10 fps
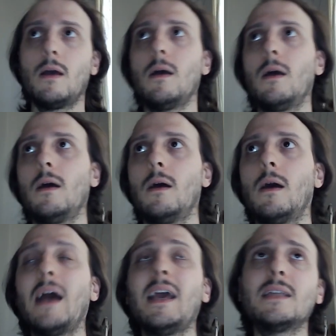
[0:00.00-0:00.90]

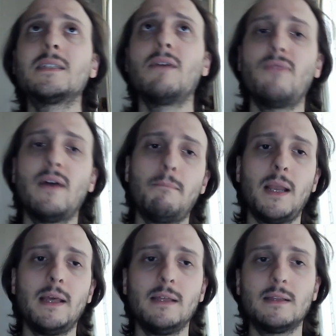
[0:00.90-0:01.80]
I had some fun
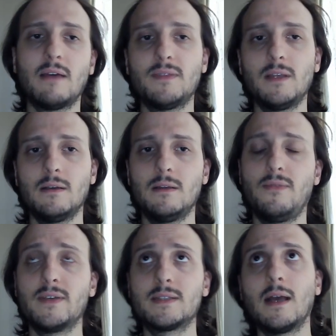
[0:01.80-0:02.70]
playing it after the
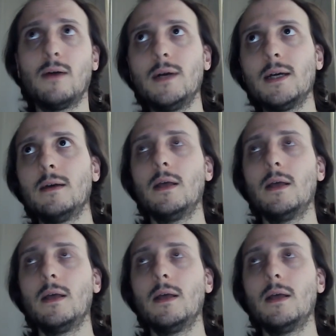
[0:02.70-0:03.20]
first hour,